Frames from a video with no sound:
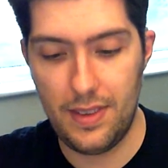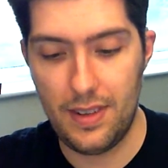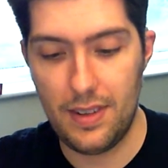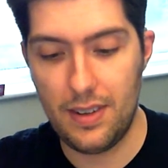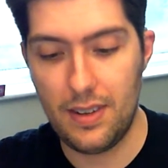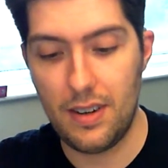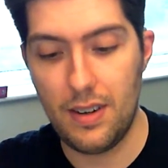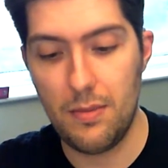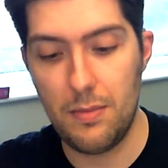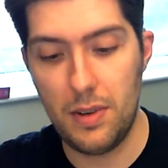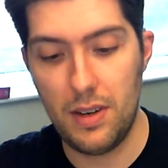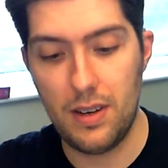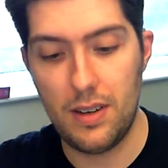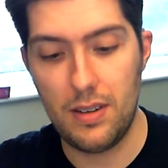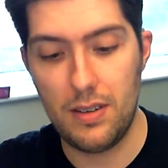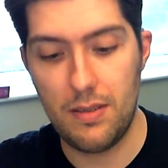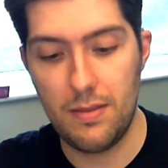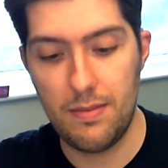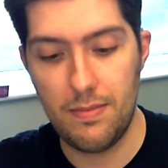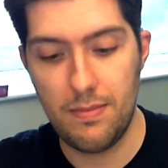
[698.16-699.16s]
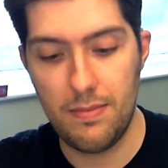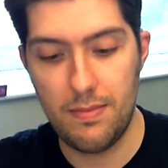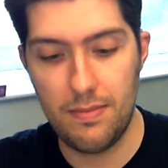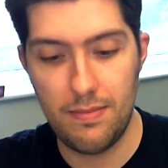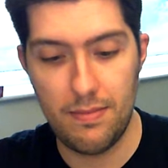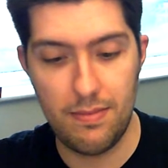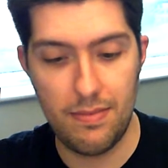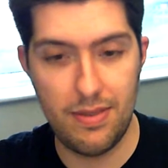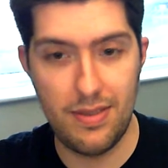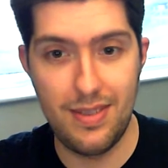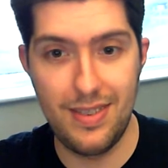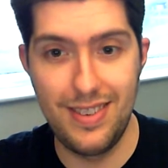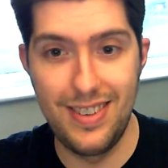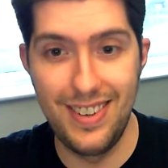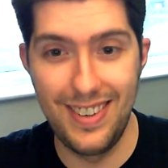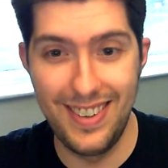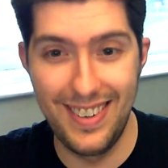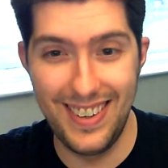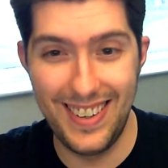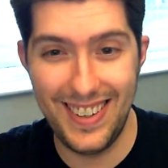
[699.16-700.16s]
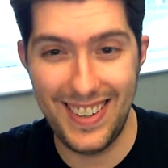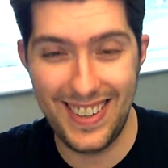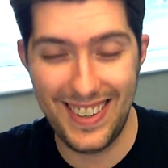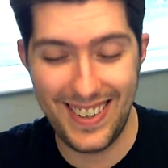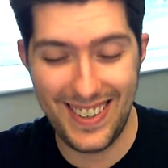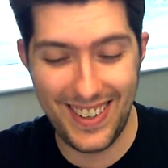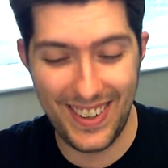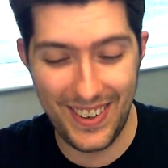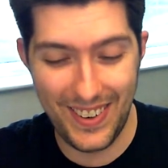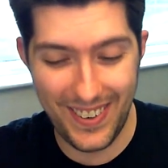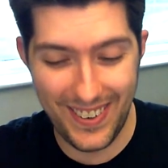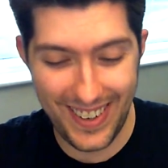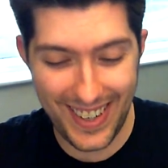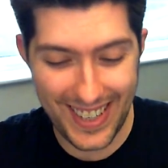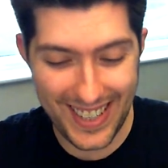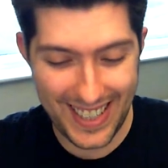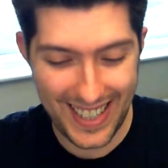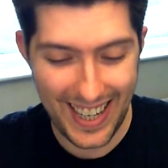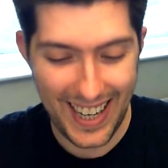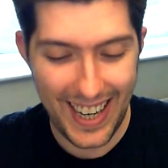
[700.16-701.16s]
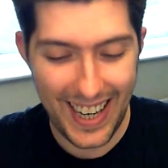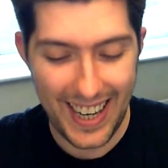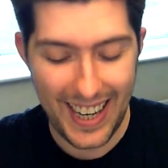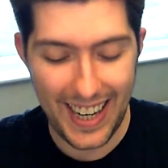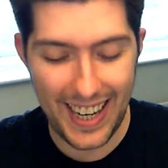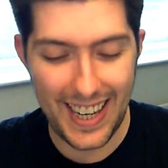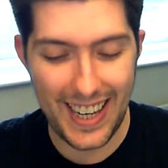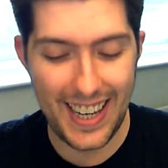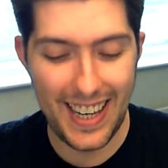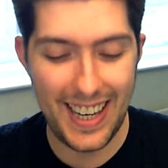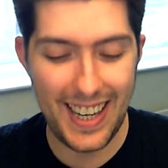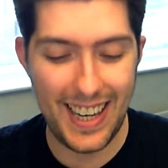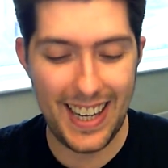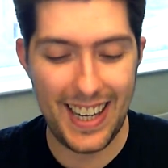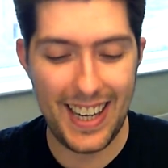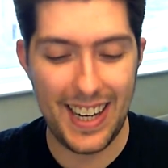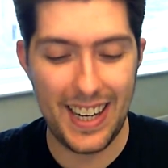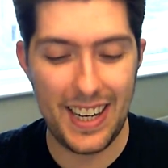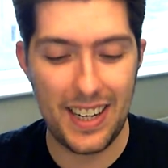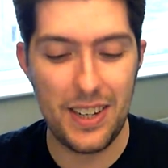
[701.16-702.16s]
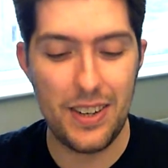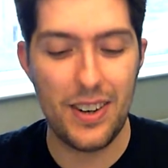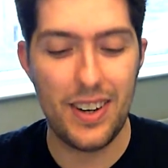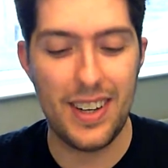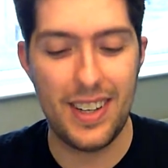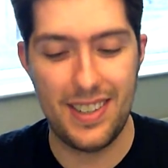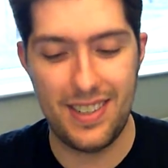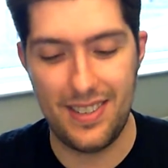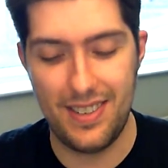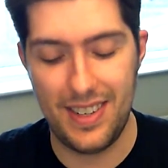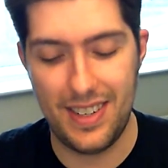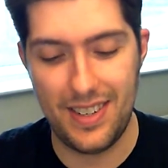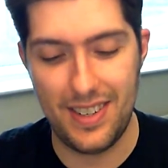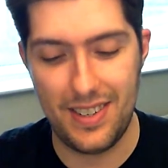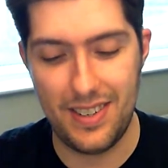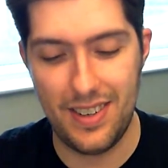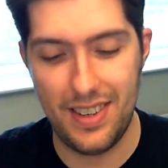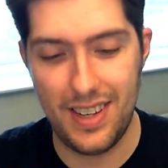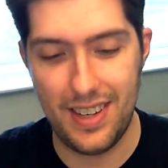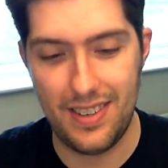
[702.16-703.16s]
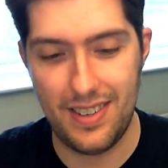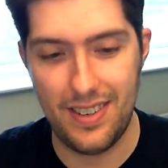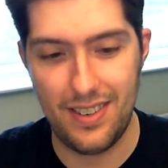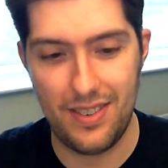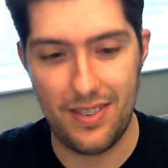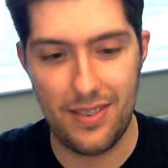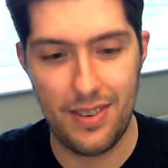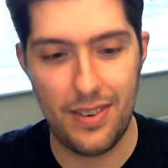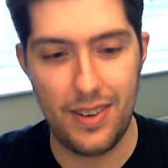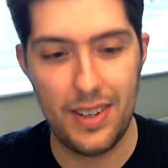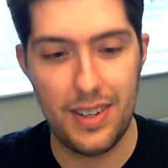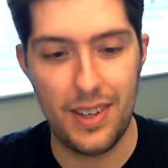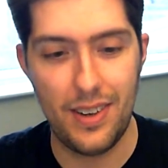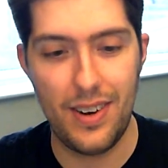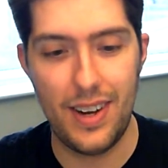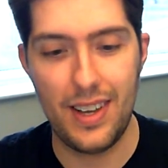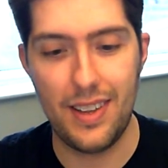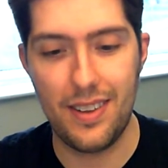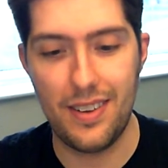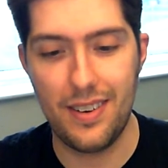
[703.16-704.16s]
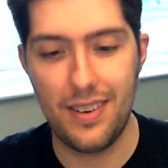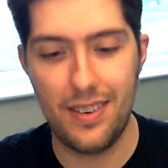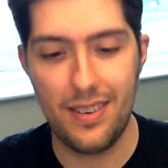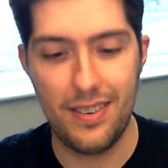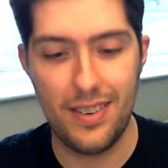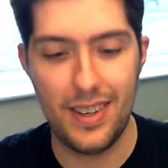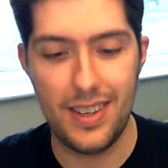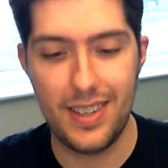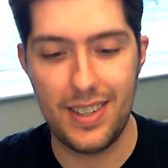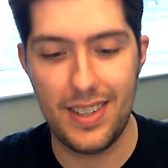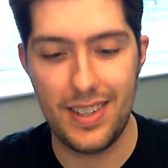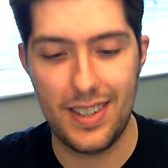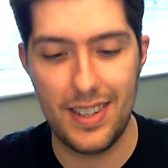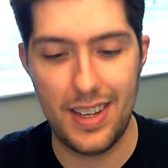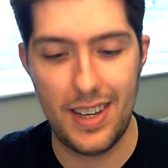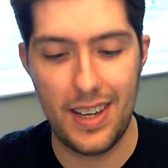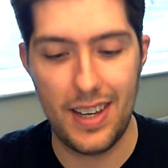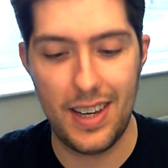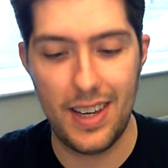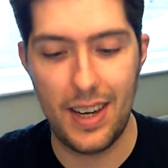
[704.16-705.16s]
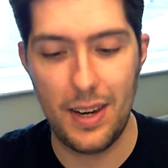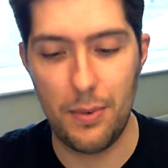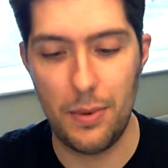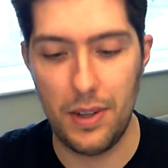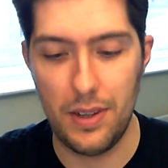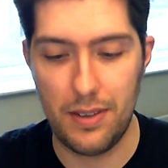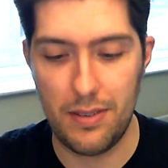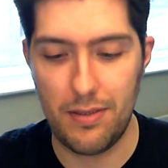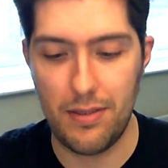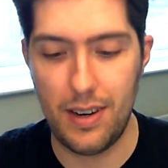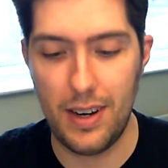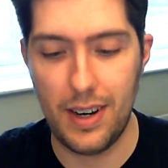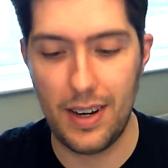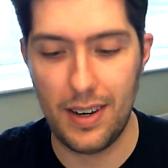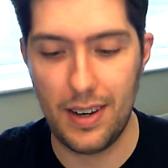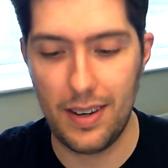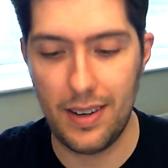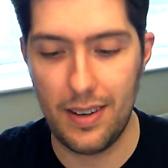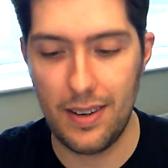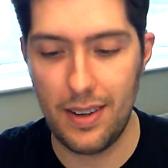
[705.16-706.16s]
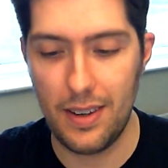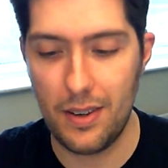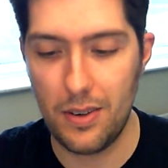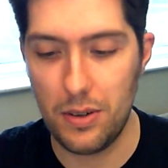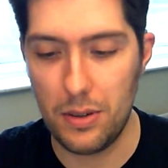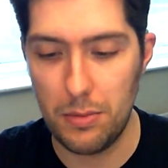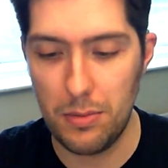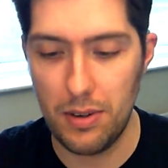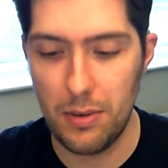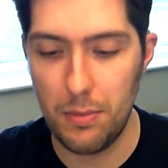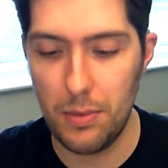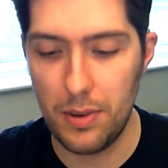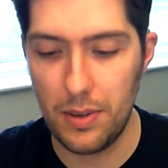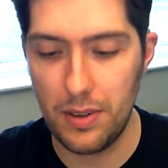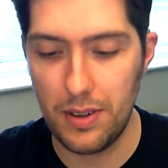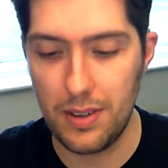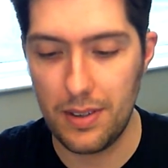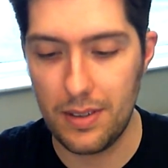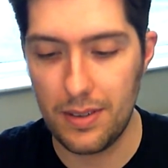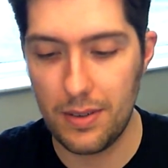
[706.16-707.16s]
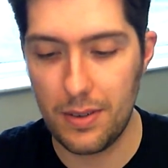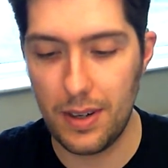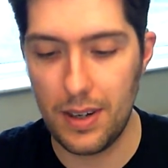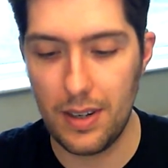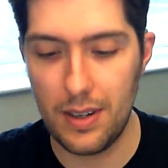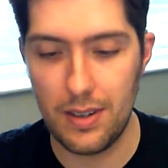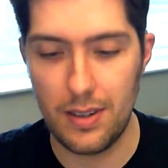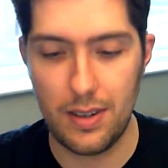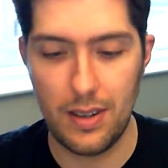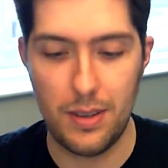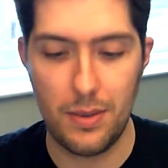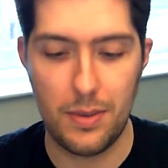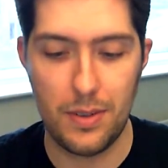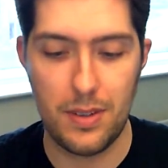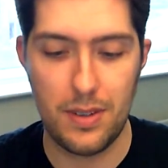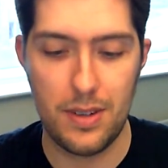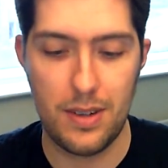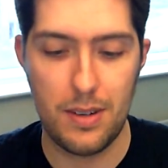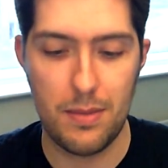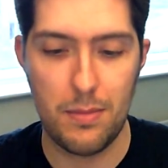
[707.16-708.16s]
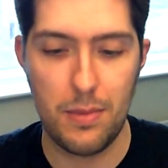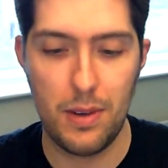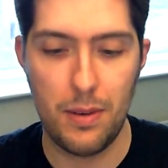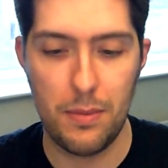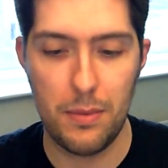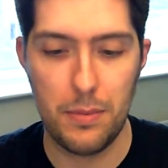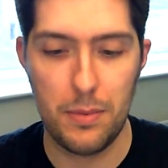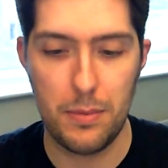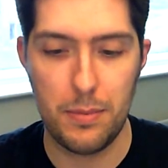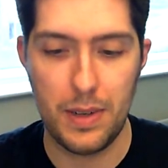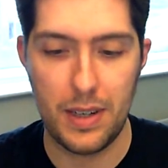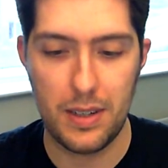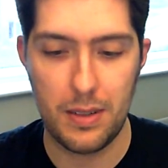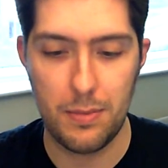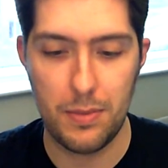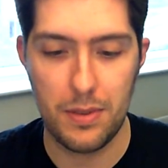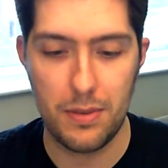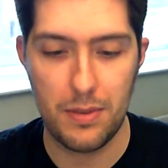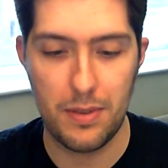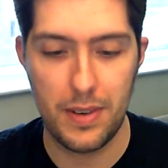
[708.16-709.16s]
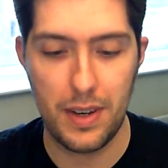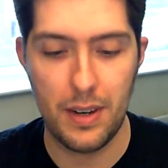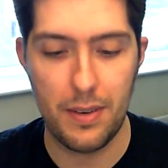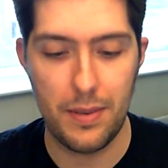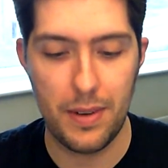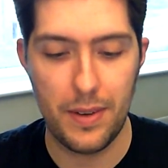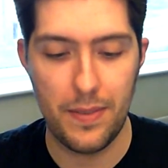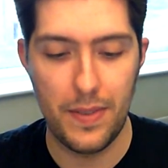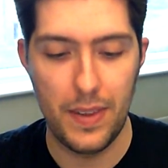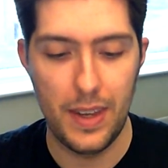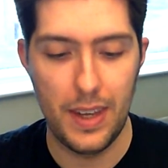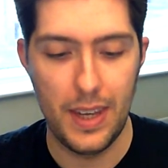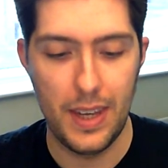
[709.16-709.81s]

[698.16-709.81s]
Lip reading: can't be asked. Cutaways. No, that's not true. I do like the cutaways. I will try and incorporate more because I quite enjoyed the ones I did in my Optimus Maximus review. But